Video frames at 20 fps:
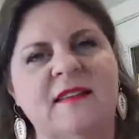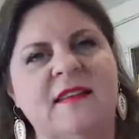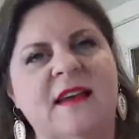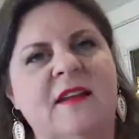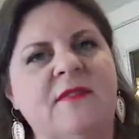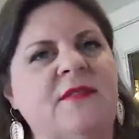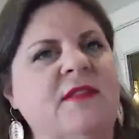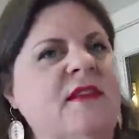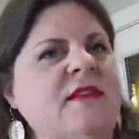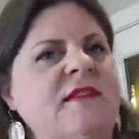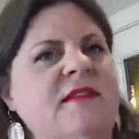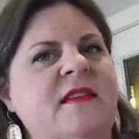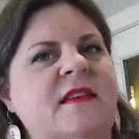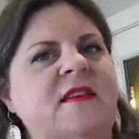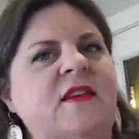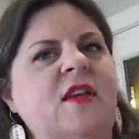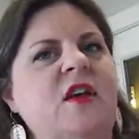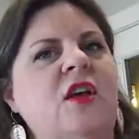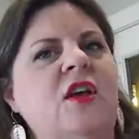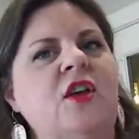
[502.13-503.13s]
that I've listed,
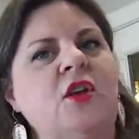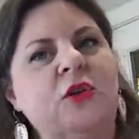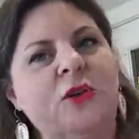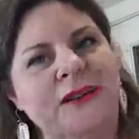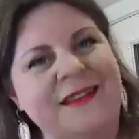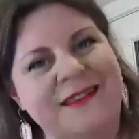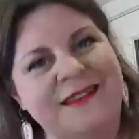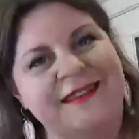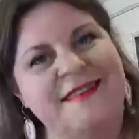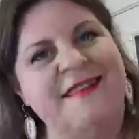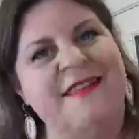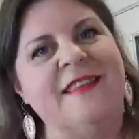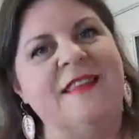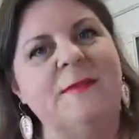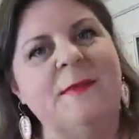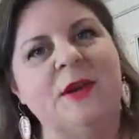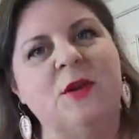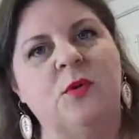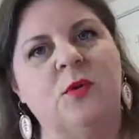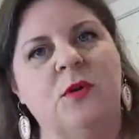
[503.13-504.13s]
you'll get to see them
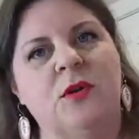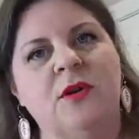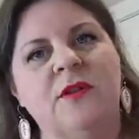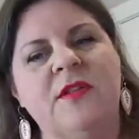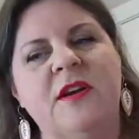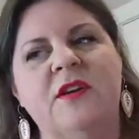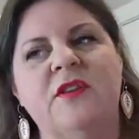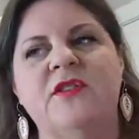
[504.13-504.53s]
in order there.